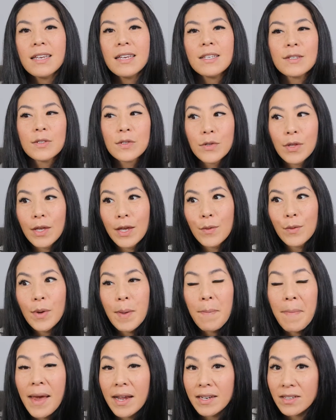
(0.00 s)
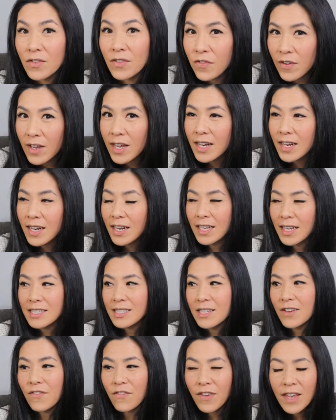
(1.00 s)
So then I went back to Finn and I
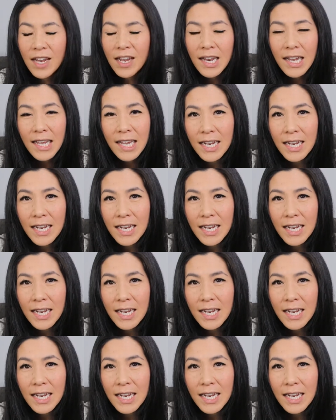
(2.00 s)
said, Finn,